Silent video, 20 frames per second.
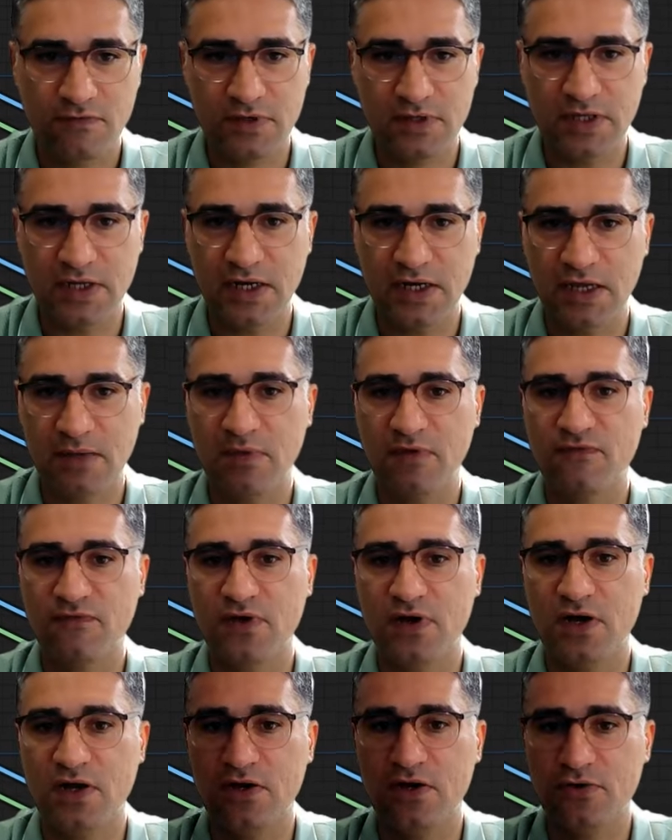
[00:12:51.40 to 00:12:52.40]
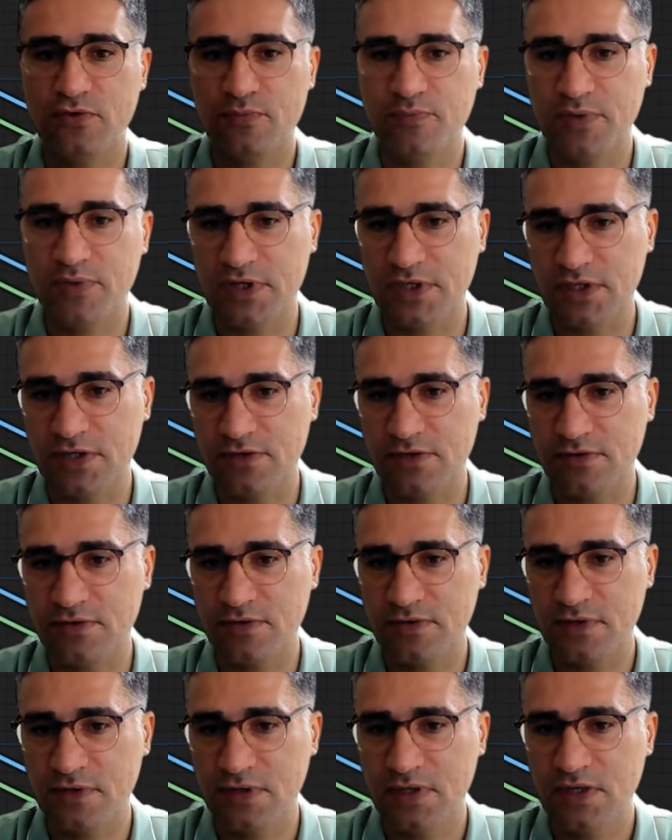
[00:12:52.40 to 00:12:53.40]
with the name of color picker.